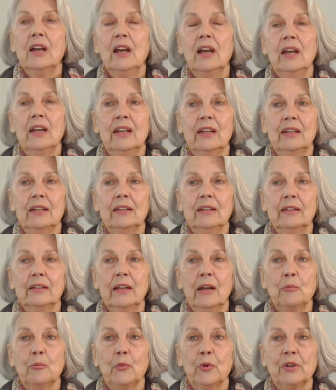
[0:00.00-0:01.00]
and
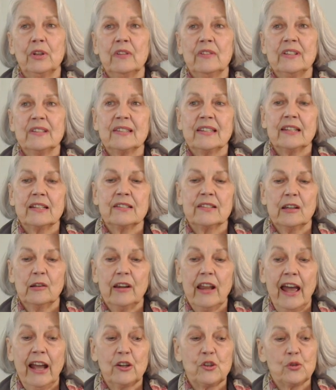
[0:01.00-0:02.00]
I'm one of these kids
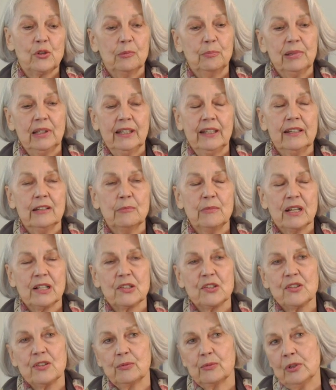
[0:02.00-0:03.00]
that actually played
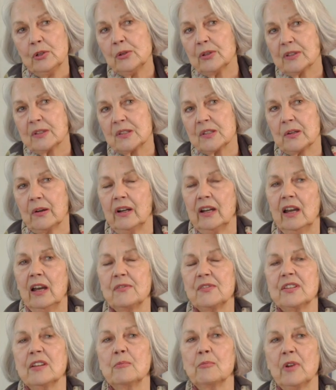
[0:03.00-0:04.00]
amongst the ruins, so I
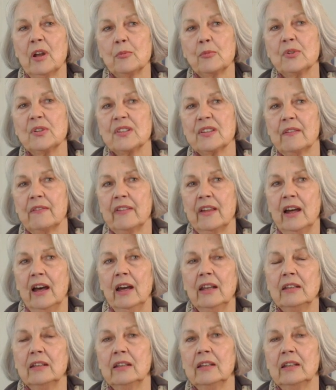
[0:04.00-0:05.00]
have some memories of that,